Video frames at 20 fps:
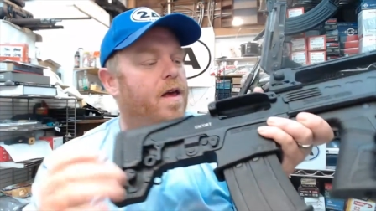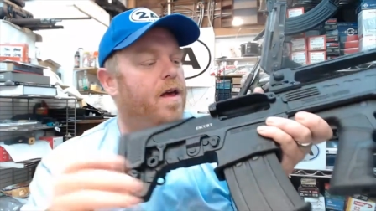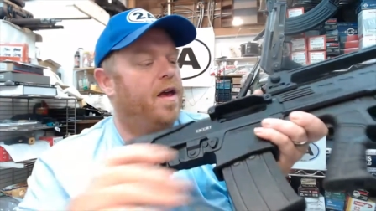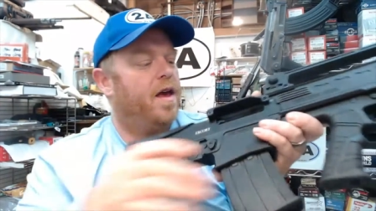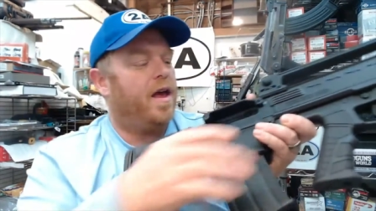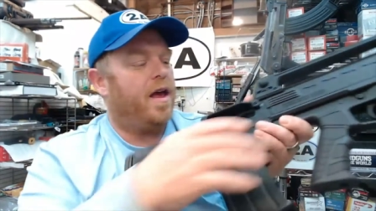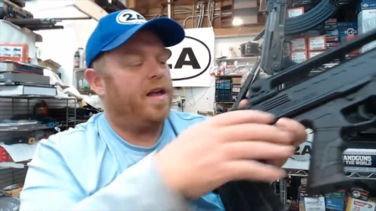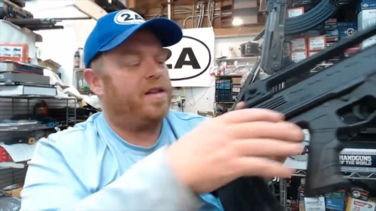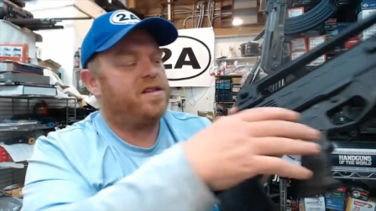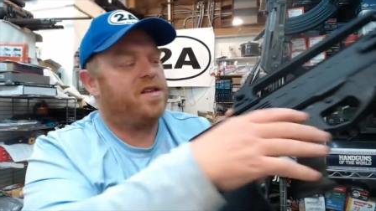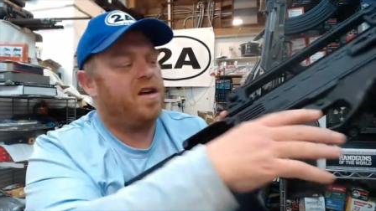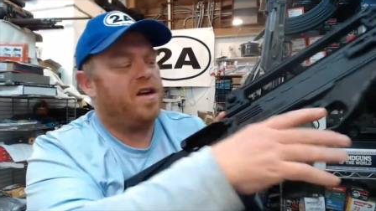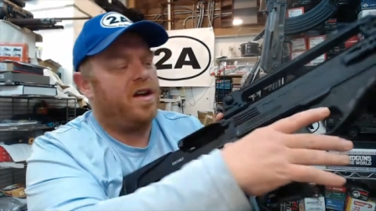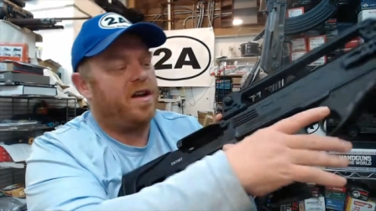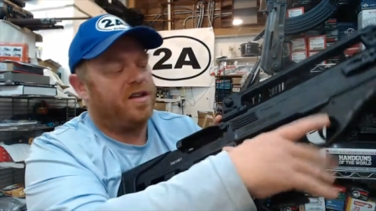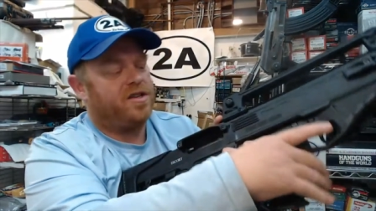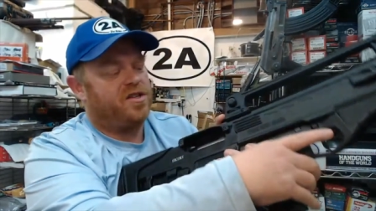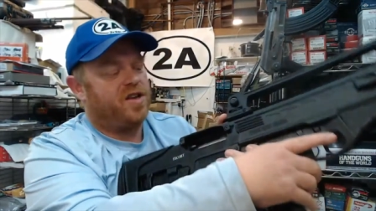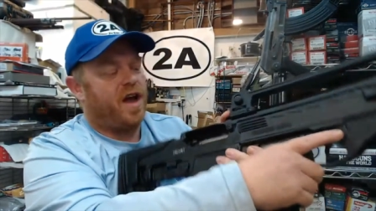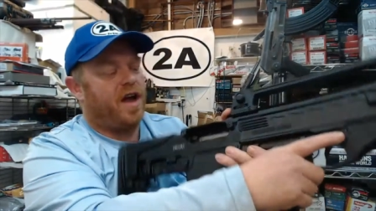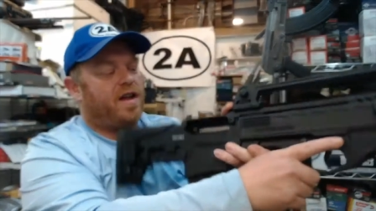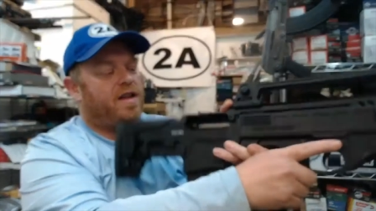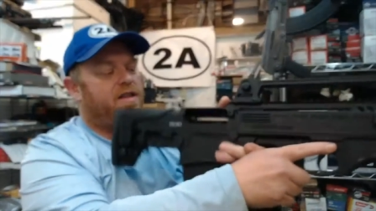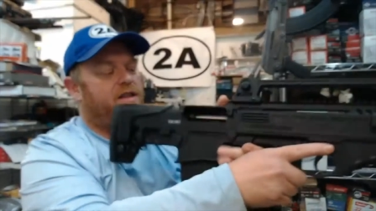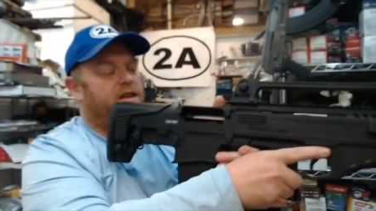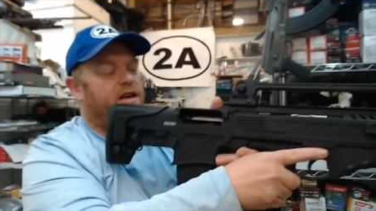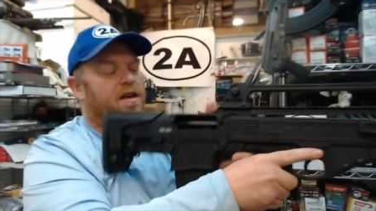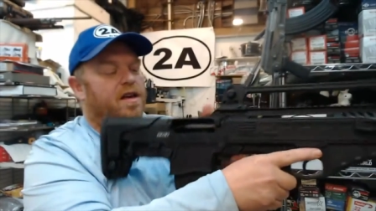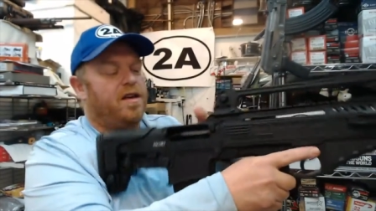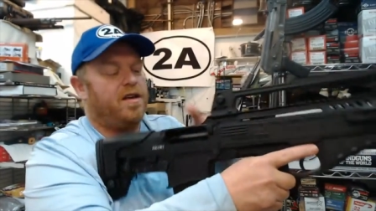It's going to eject
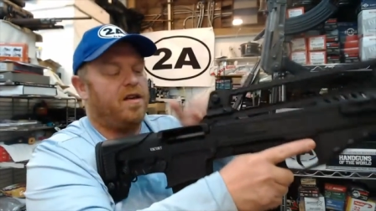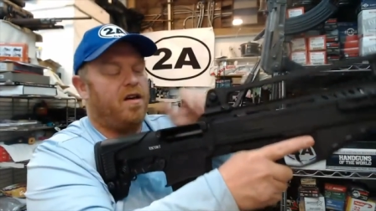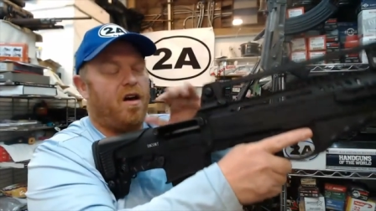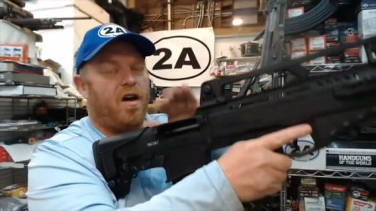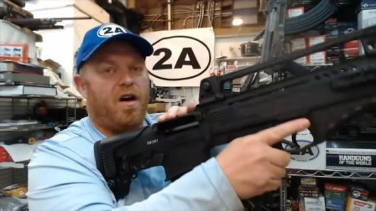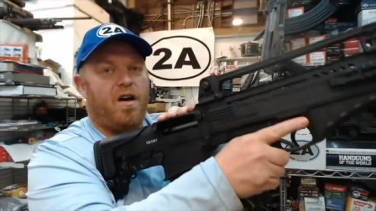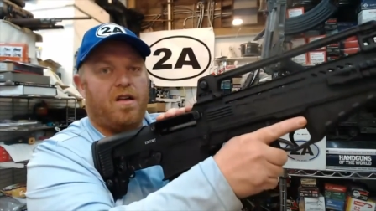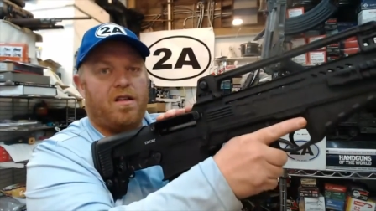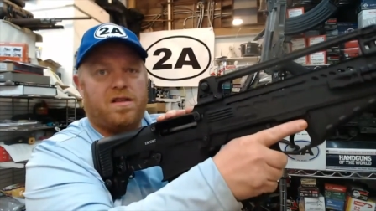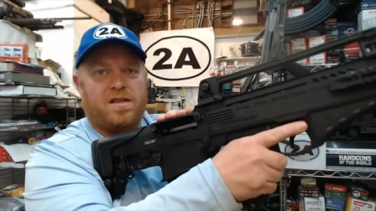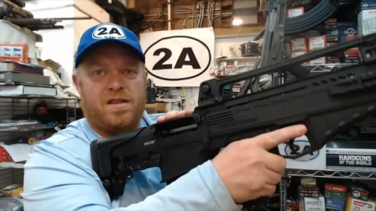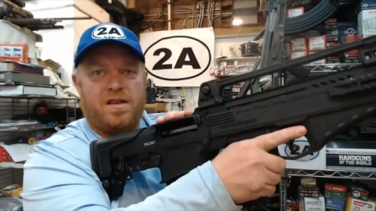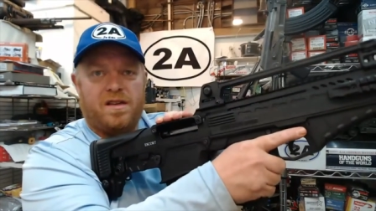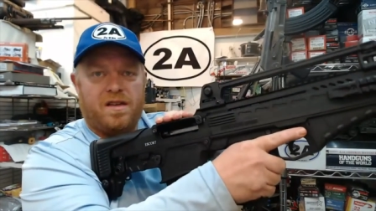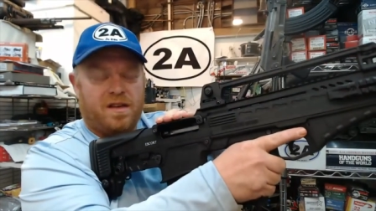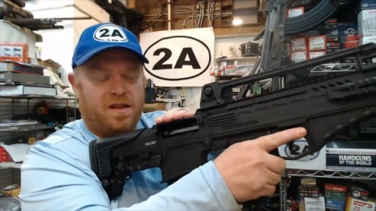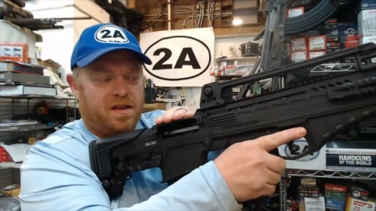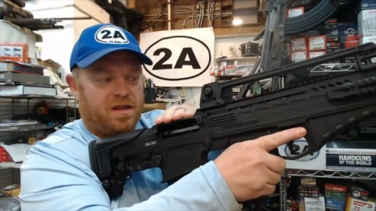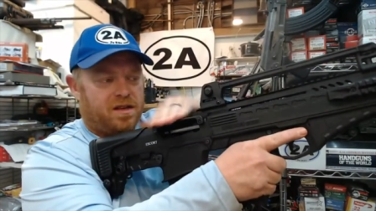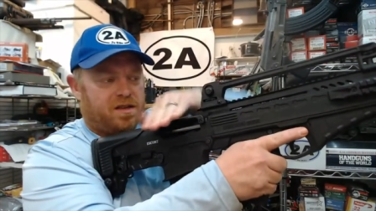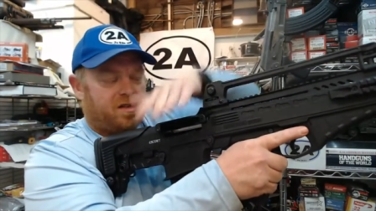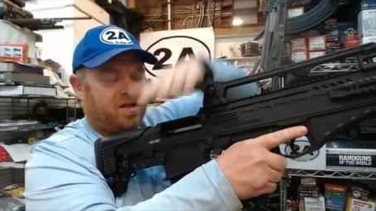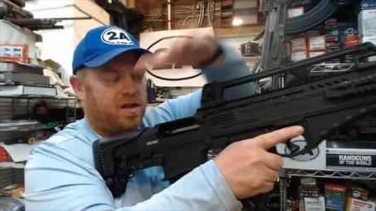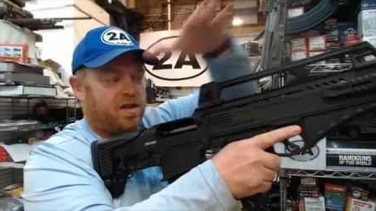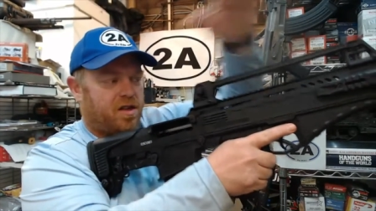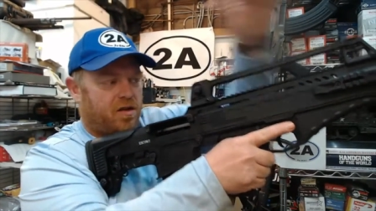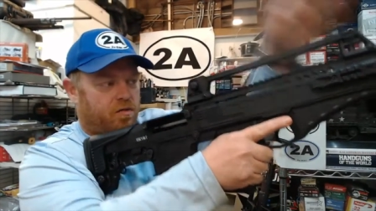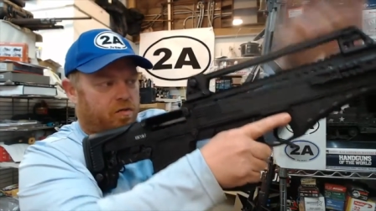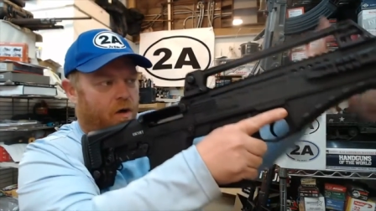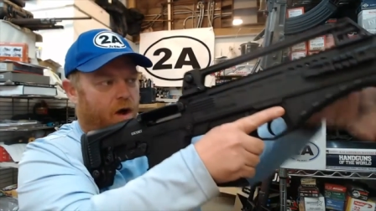the hulls to
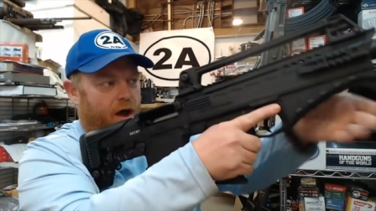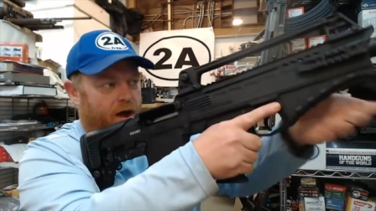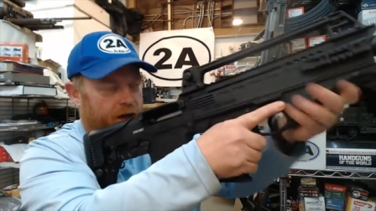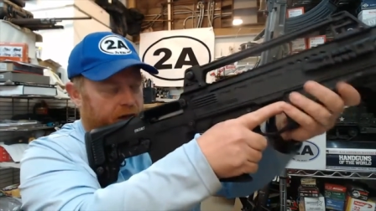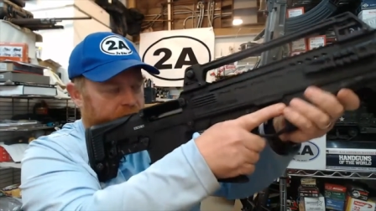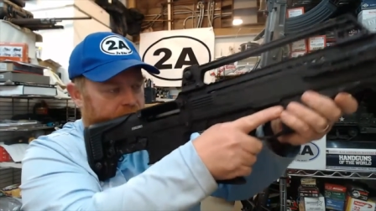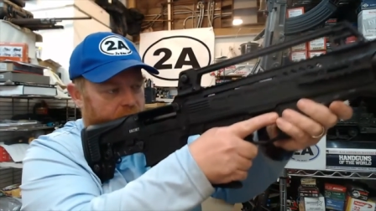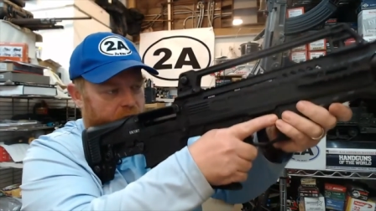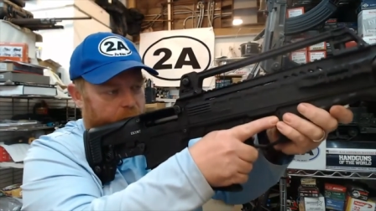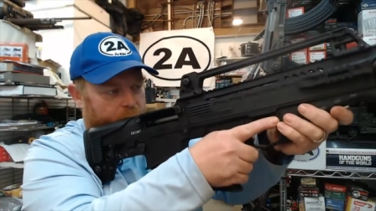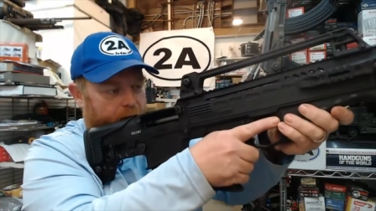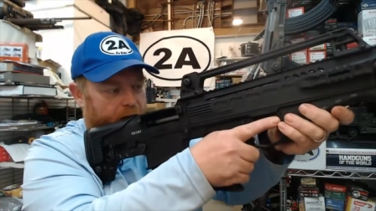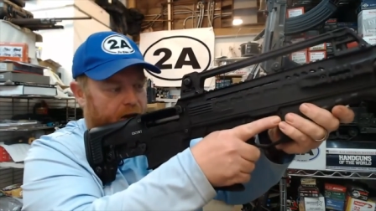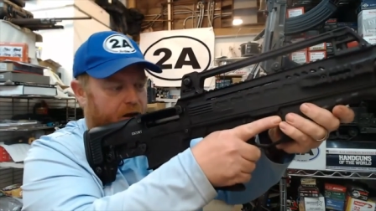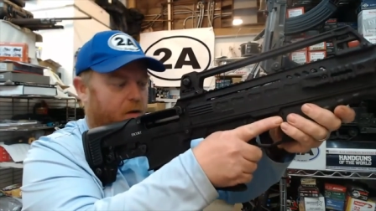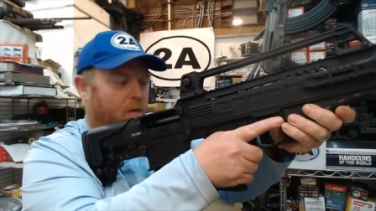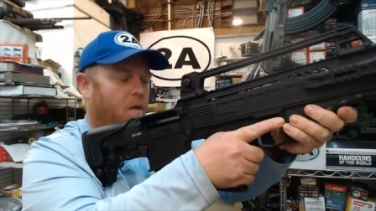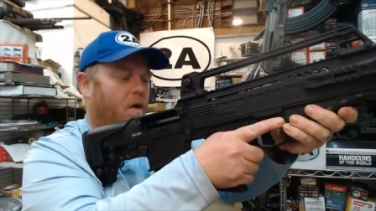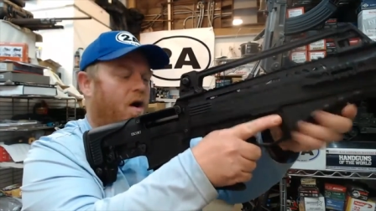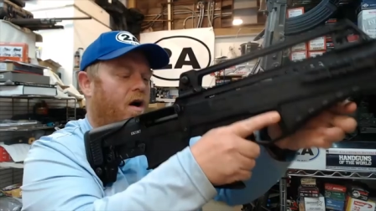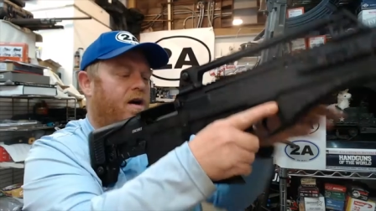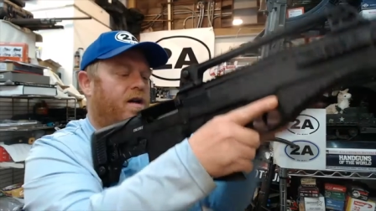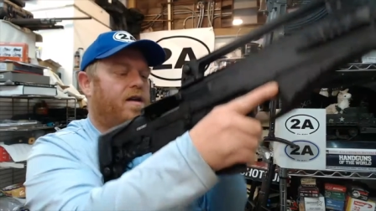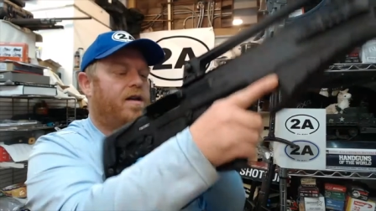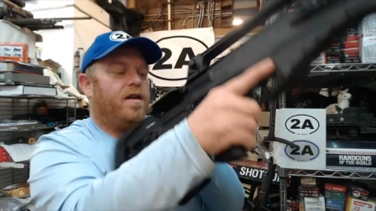the right no matter what.